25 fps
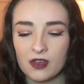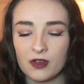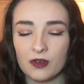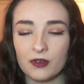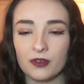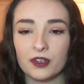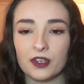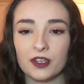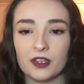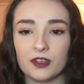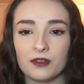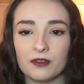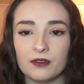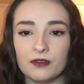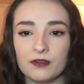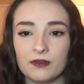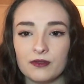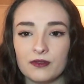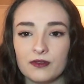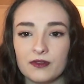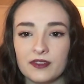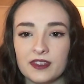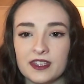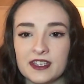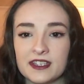Although
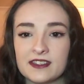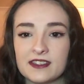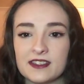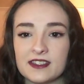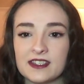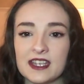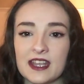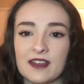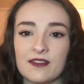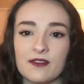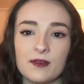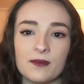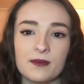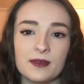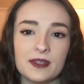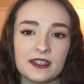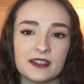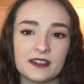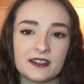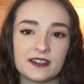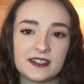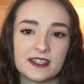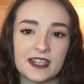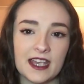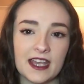this has never
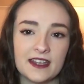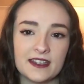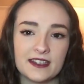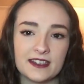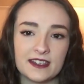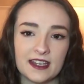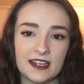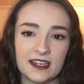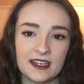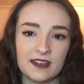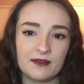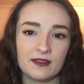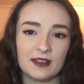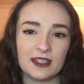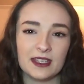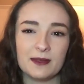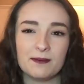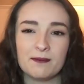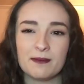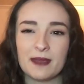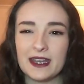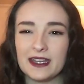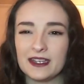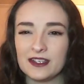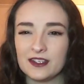been said in any really
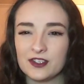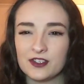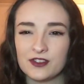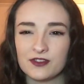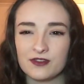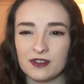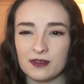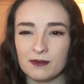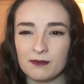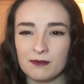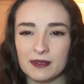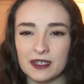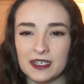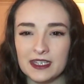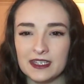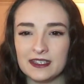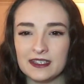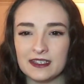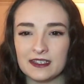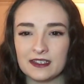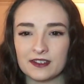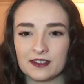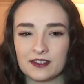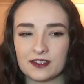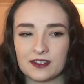mainstream
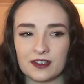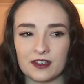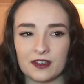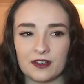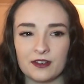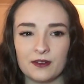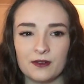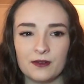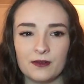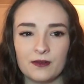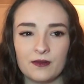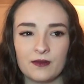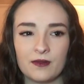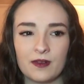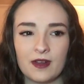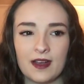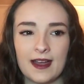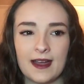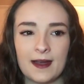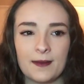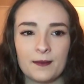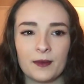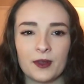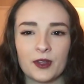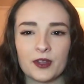media, so
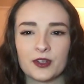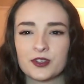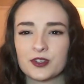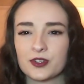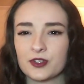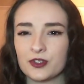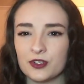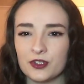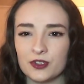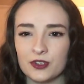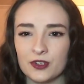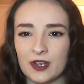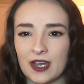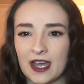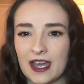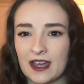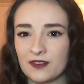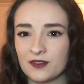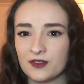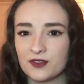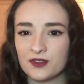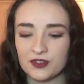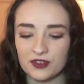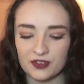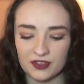I'm not sure
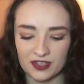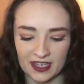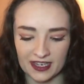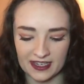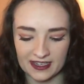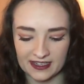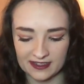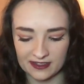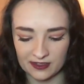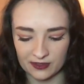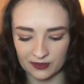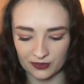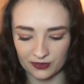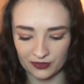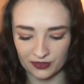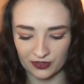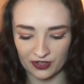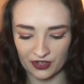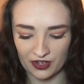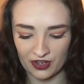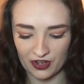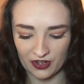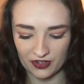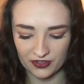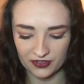how true that is or
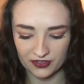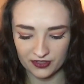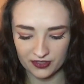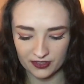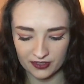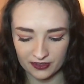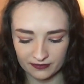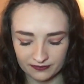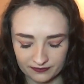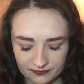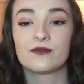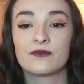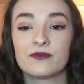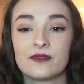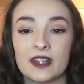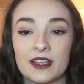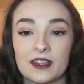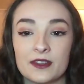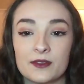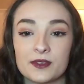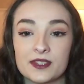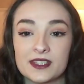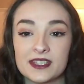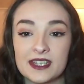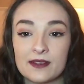not. Now,
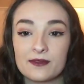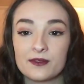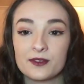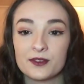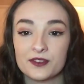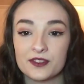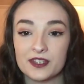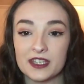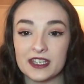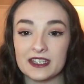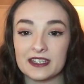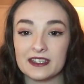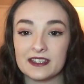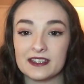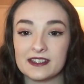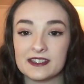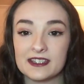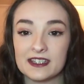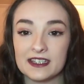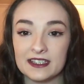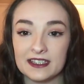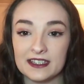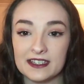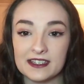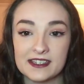there were several things
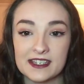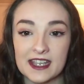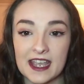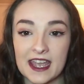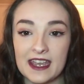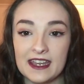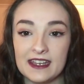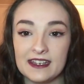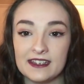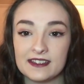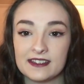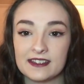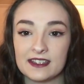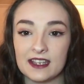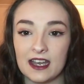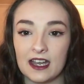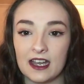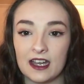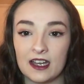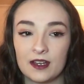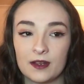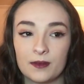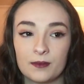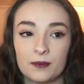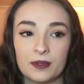in this case
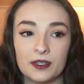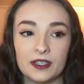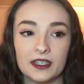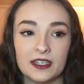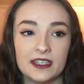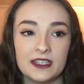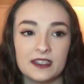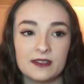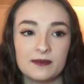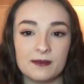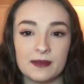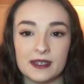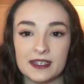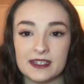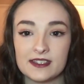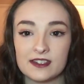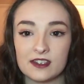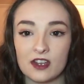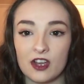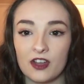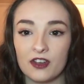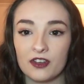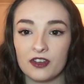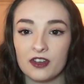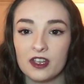that police missed
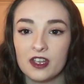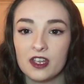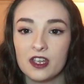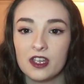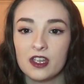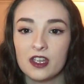on.